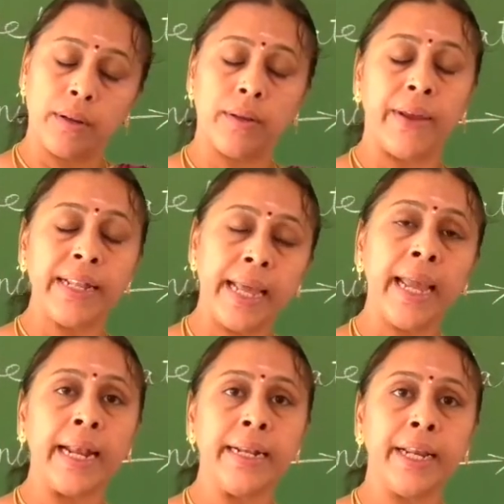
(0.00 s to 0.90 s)
When
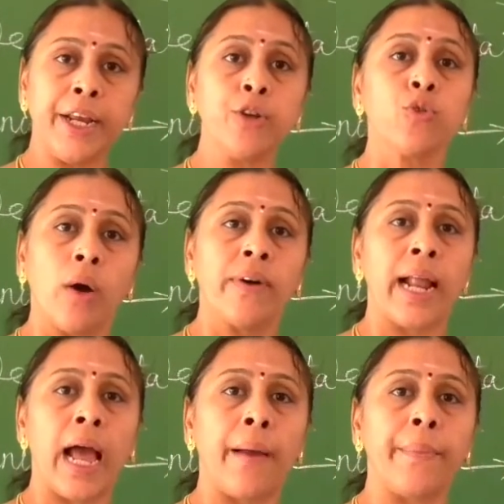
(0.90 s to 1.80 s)
they enter into our
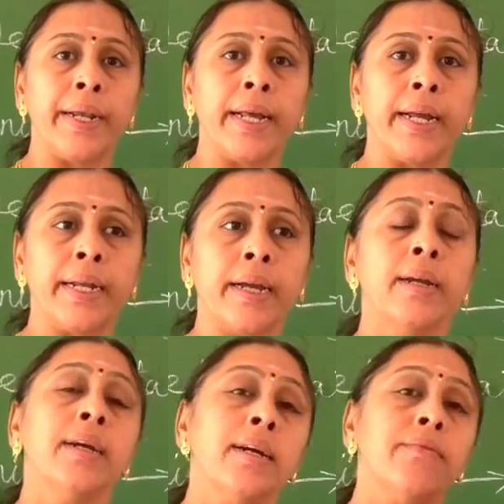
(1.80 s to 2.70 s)

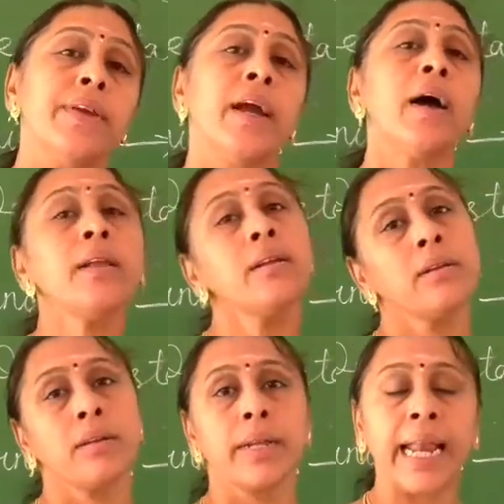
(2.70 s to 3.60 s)
habitat, we
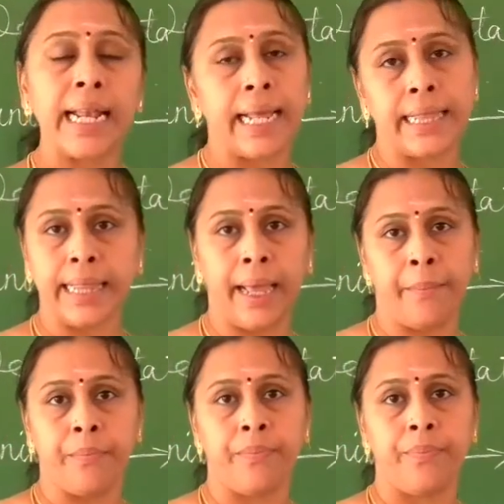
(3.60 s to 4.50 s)
are killing
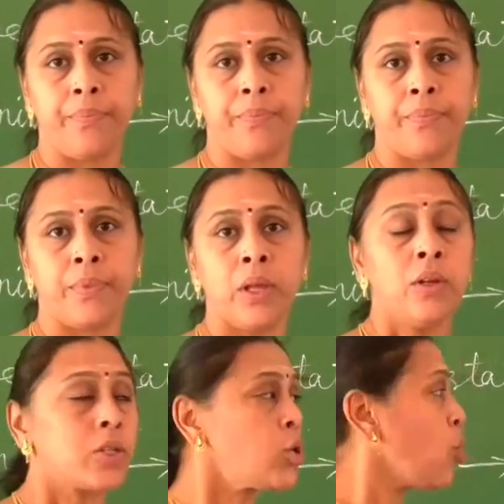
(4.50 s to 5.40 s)

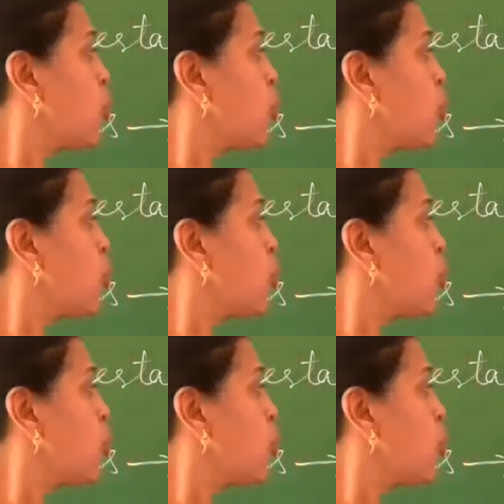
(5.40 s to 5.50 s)
them. So,